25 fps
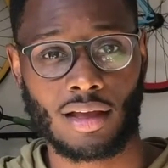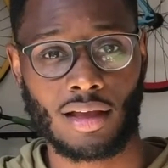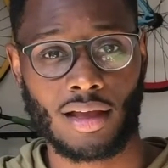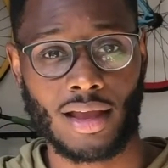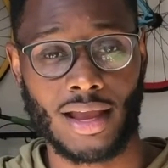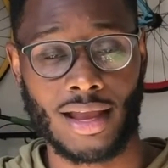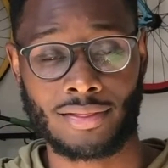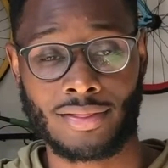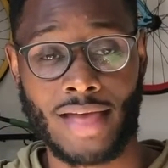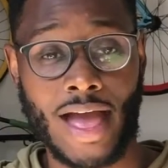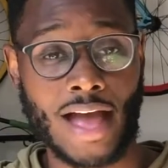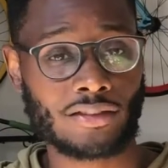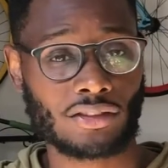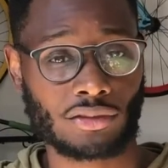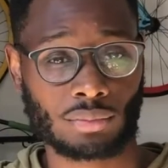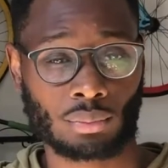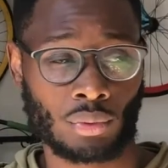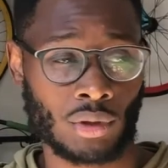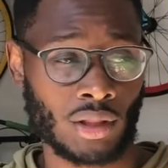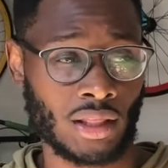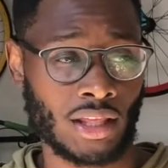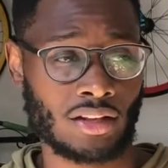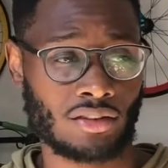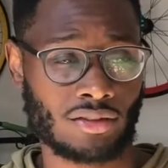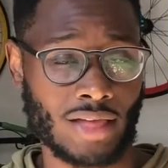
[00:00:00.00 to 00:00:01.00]
And that's
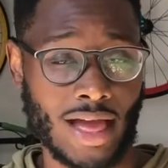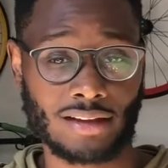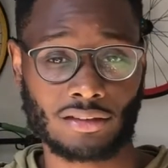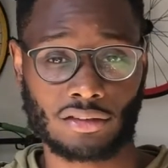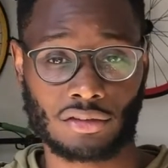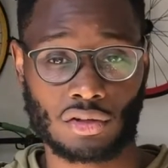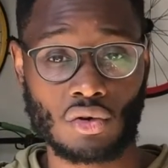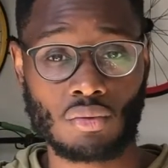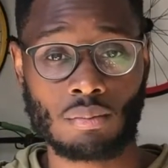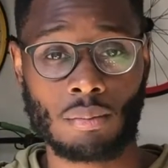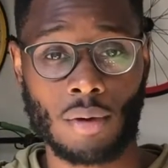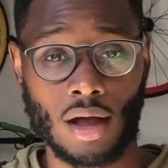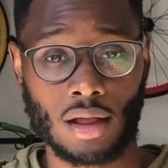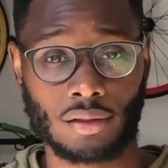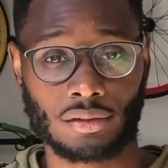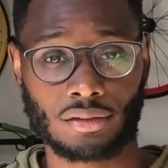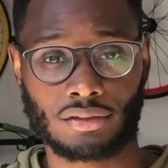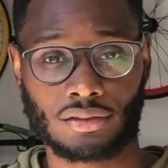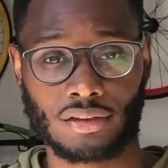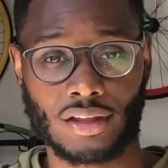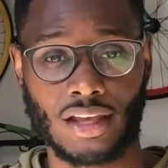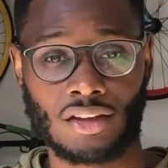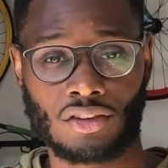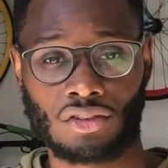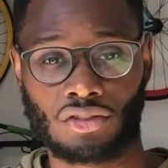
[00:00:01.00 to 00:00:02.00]
really, that 2
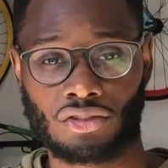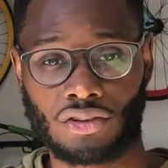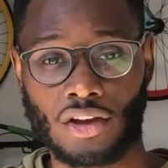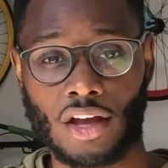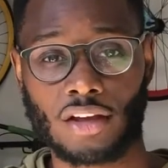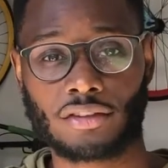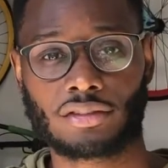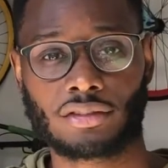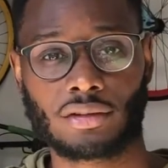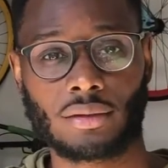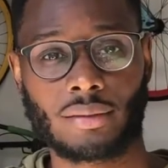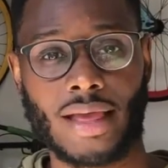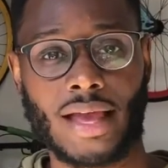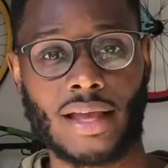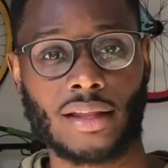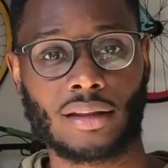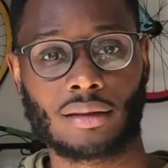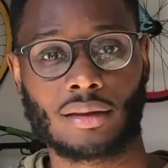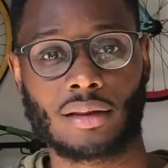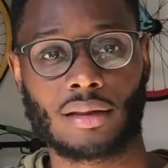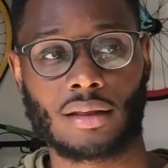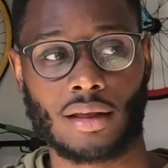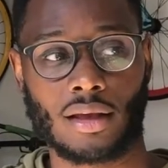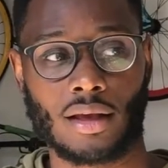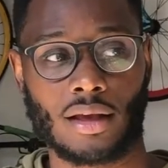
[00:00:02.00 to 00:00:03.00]
months is just so that
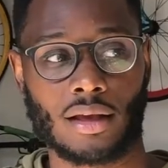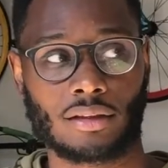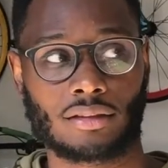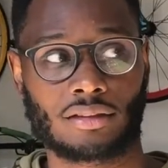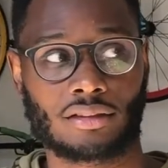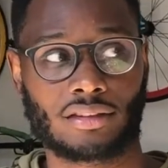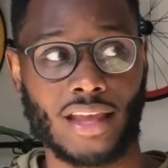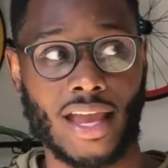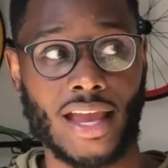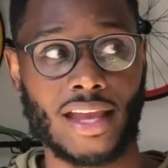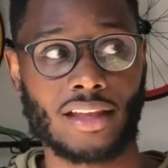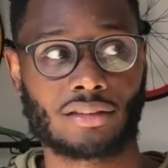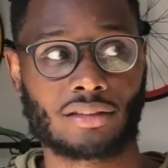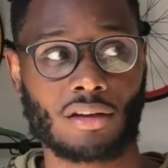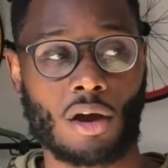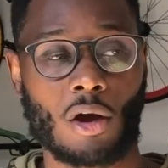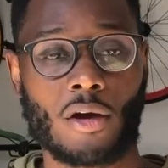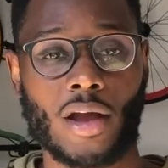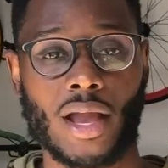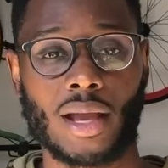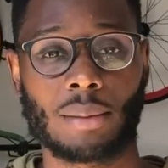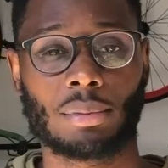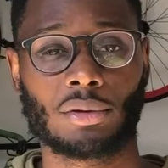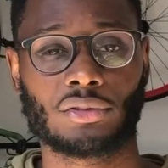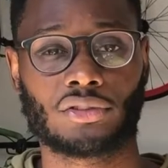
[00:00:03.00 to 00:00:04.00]
states are
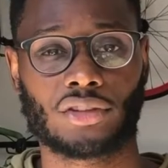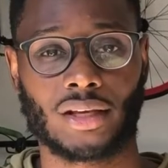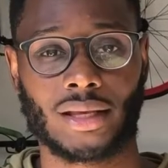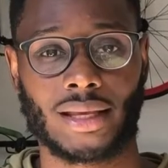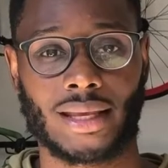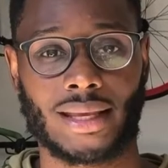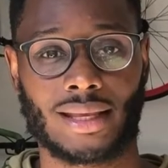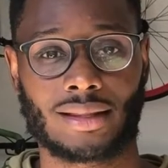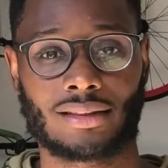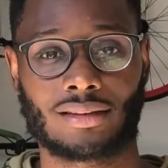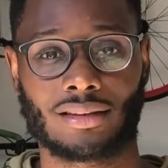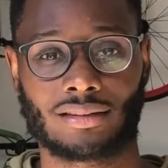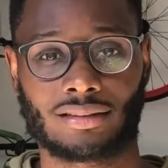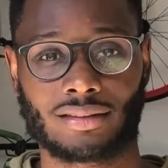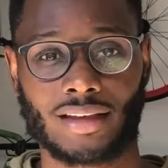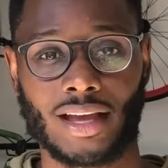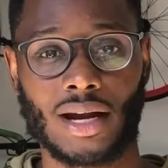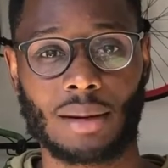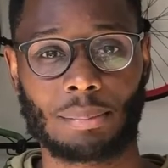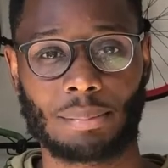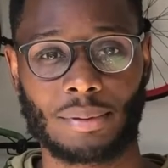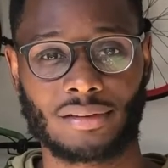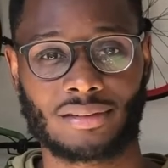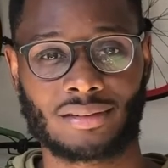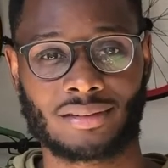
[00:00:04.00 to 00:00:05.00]
able to set
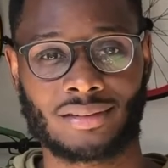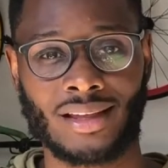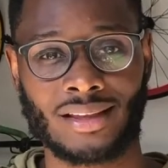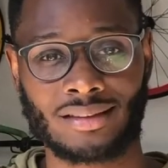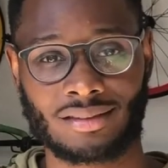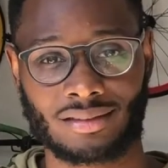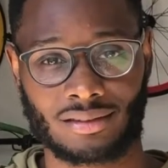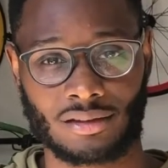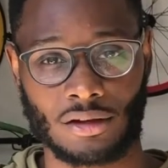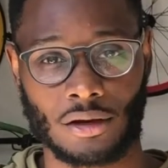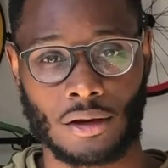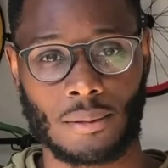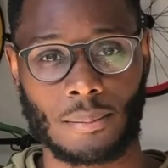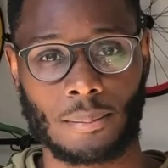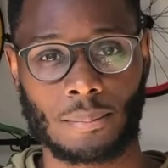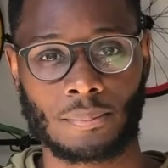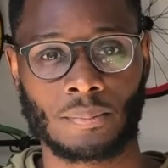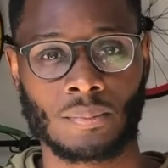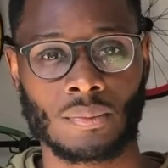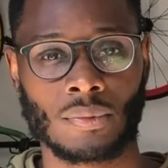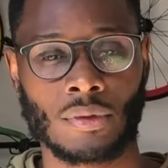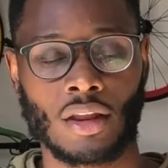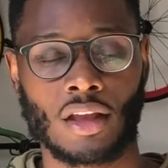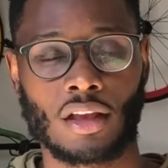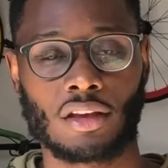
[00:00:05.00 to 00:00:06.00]
up a system
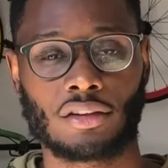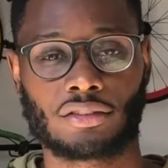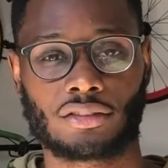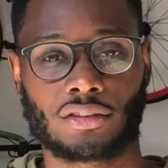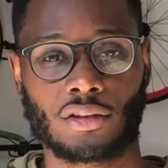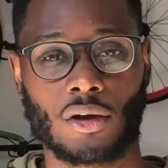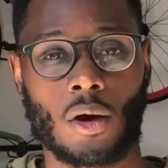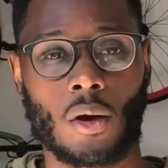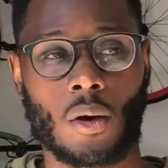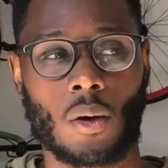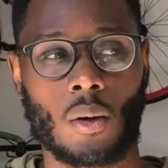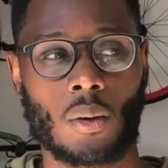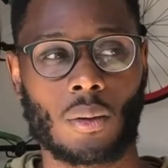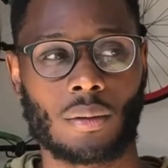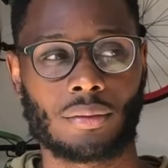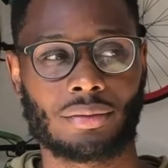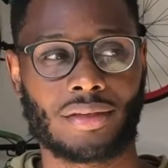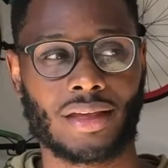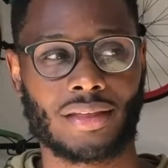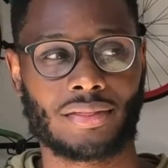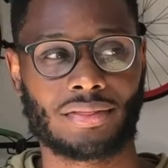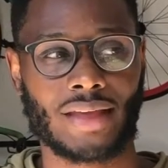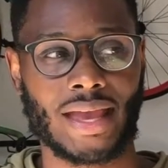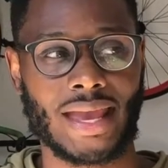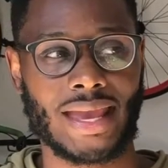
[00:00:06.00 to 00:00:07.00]
so
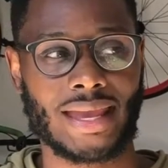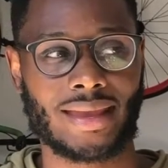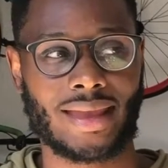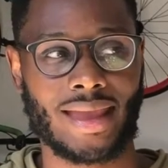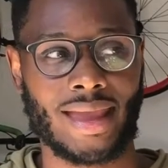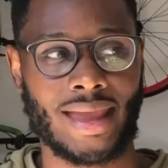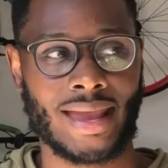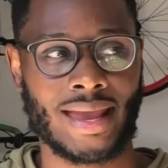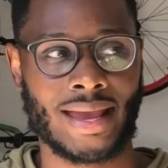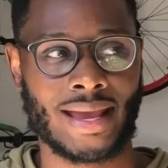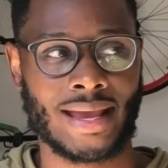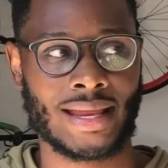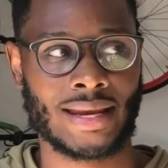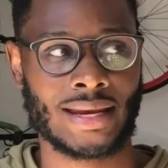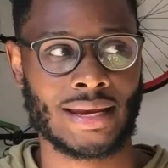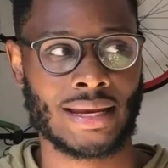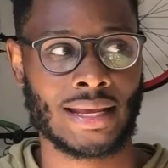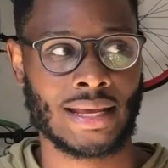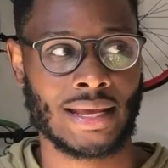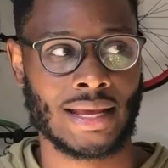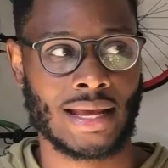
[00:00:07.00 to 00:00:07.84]
that they can